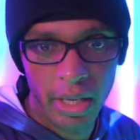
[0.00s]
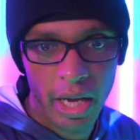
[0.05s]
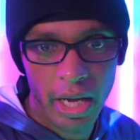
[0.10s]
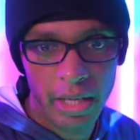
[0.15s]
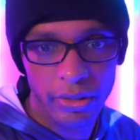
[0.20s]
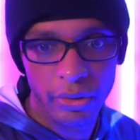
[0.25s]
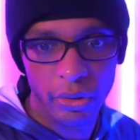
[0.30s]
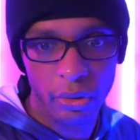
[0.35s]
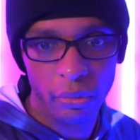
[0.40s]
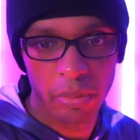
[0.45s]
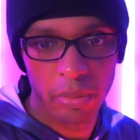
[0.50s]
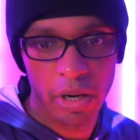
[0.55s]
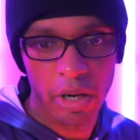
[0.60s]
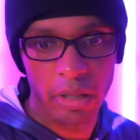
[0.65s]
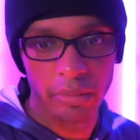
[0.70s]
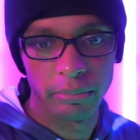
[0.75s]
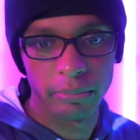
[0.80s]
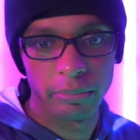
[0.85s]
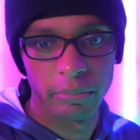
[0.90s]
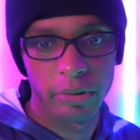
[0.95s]
has no
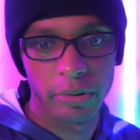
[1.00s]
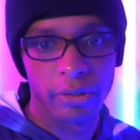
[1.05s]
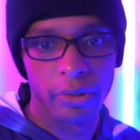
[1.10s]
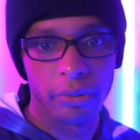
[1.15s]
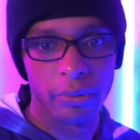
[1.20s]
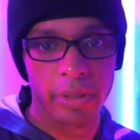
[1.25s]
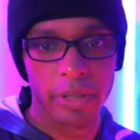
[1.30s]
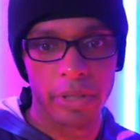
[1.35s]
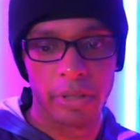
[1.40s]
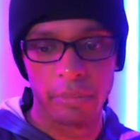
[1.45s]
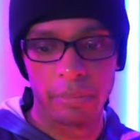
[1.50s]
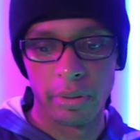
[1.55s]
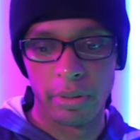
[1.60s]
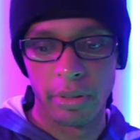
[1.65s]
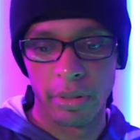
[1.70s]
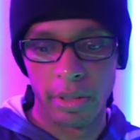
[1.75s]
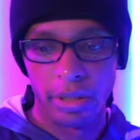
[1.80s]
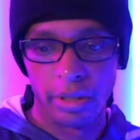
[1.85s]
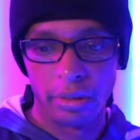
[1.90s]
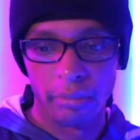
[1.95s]
problem with showing up.
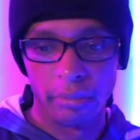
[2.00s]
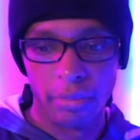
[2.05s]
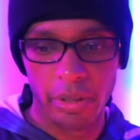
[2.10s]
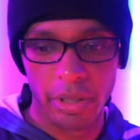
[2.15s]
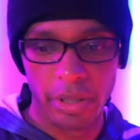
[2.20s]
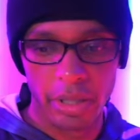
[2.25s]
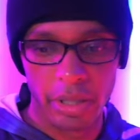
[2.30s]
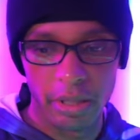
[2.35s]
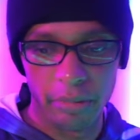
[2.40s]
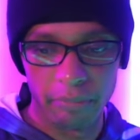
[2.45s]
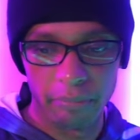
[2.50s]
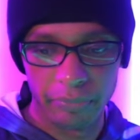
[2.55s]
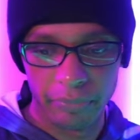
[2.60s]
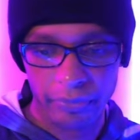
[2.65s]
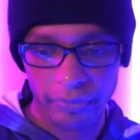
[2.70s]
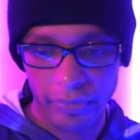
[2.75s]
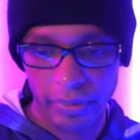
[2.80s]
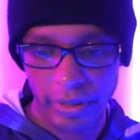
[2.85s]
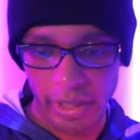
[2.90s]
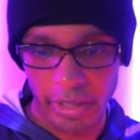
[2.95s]
But um,
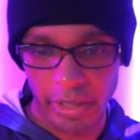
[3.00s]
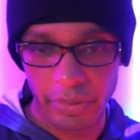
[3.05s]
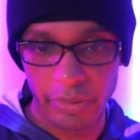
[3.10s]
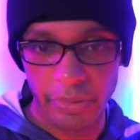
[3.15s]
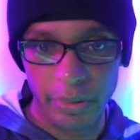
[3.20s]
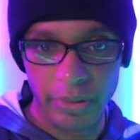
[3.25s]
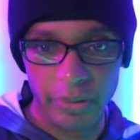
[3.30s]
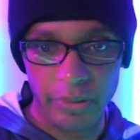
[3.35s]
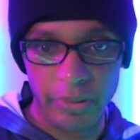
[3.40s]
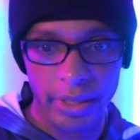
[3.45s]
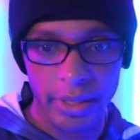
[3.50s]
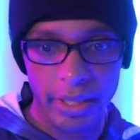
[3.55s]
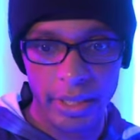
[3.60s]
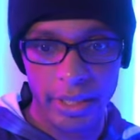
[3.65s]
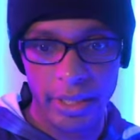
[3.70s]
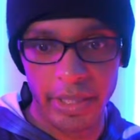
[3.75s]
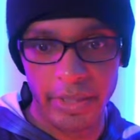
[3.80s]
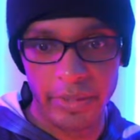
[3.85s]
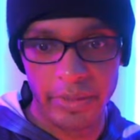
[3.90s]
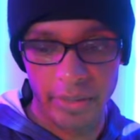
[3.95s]
as you can see,
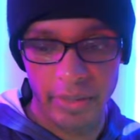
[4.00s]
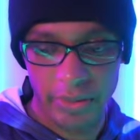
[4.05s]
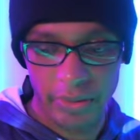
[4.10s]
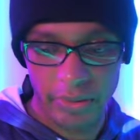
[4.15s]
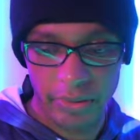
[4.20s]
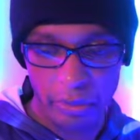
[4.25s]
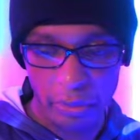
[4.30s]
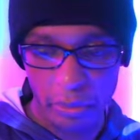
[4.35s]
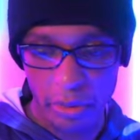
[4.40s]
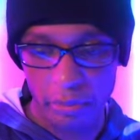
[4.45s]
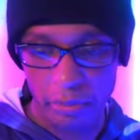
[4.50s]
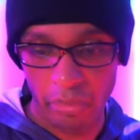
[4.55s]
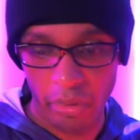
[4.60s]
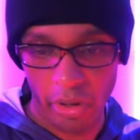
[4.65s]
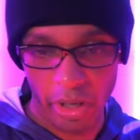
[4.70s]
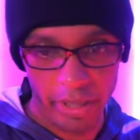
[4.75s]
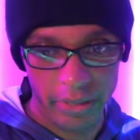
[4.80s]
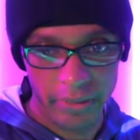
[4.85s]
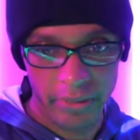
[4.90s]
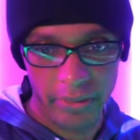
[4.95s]
I guess it's somewhat
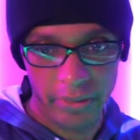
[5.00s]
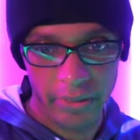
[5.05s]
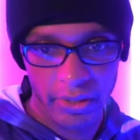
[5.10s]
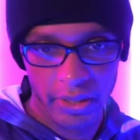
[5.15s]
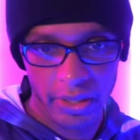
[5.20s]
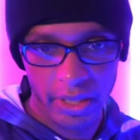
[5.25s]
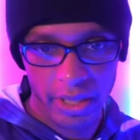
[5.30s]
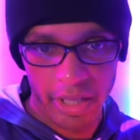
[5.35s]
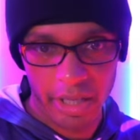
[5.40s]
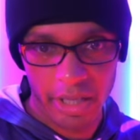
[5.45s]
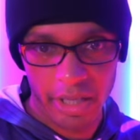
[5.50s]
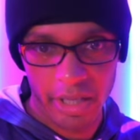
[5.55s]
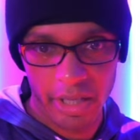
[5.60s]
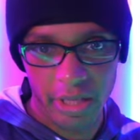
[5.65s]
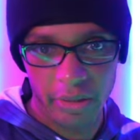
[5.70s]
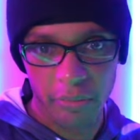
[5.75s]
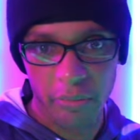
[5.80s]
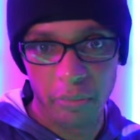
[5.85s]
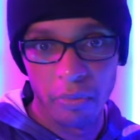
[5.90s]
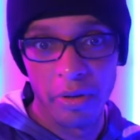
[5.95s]
bright
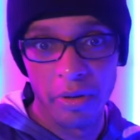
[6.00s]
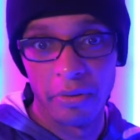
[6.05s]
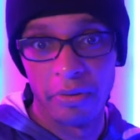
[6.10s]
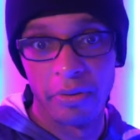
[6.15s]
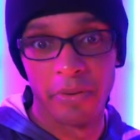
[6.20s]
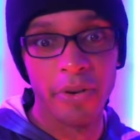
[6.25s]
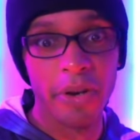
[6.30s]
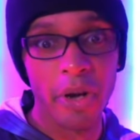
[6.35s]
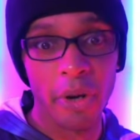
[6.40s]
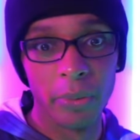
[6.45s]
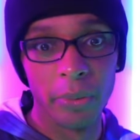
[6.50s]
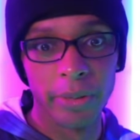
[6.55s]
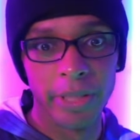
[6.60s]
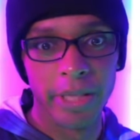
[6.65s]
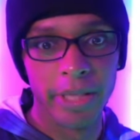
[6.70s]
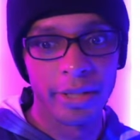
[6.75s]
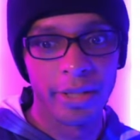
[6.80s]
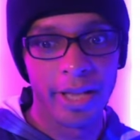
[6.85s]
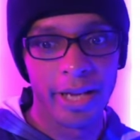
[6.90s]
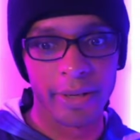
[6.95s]
uh, with no
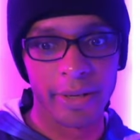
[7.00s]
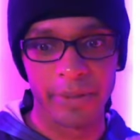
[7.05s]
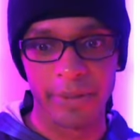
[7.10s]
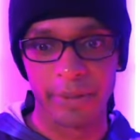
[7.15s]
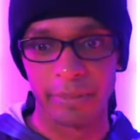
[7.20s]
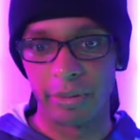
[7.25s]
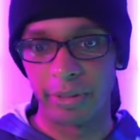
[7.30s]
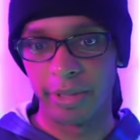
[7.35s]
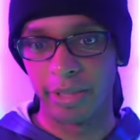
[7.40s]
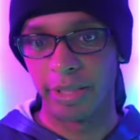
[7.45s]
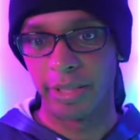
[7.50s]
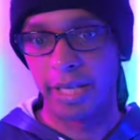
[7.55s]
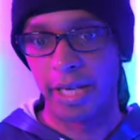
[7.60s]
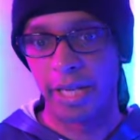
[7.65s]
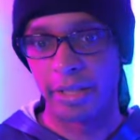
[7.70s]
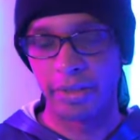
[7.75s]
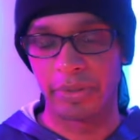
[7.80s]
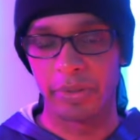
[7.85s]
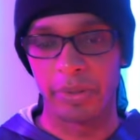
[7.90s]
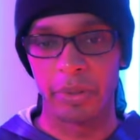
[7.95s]
key light or something like
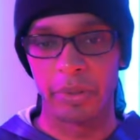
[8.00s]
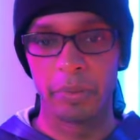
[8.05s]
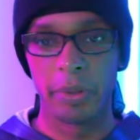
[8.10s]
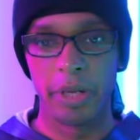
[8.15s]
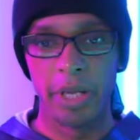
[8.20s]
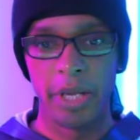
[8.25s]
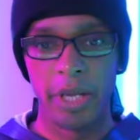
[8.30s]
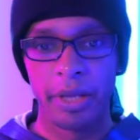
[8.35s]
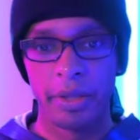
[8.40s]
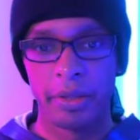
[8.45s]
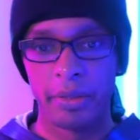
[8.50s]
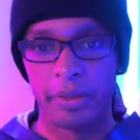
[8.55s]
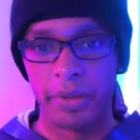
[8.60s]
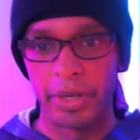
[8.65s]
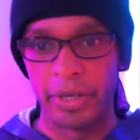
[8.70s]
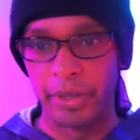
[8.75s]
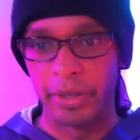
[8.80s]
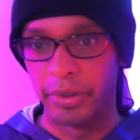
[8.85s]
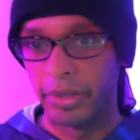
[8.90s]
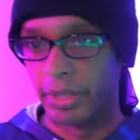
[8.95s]
that. So
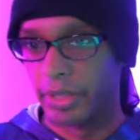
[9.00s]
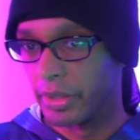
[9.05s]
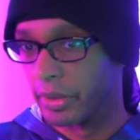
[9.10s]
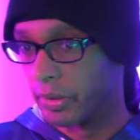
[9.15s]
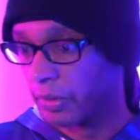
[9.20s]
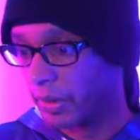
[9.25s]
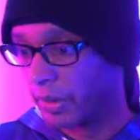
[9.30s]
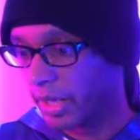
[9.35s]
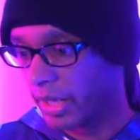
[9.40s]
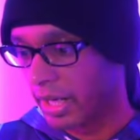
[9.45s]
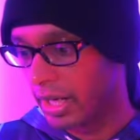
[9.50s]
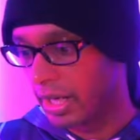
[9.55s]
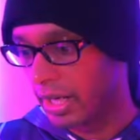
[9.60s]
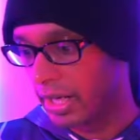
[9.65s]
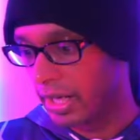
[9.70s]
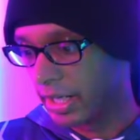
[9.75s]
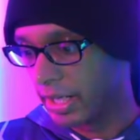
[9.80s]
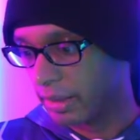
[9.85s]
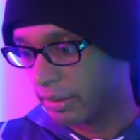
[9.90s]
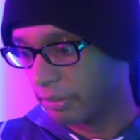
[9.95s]
there you go.
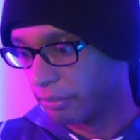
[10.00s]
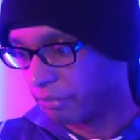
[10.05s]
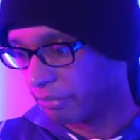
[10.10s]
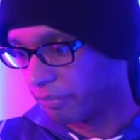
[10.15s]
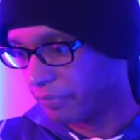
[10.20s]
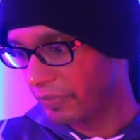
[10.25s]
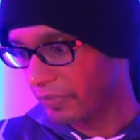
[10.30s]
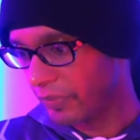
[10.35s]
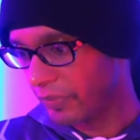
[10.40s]
Um,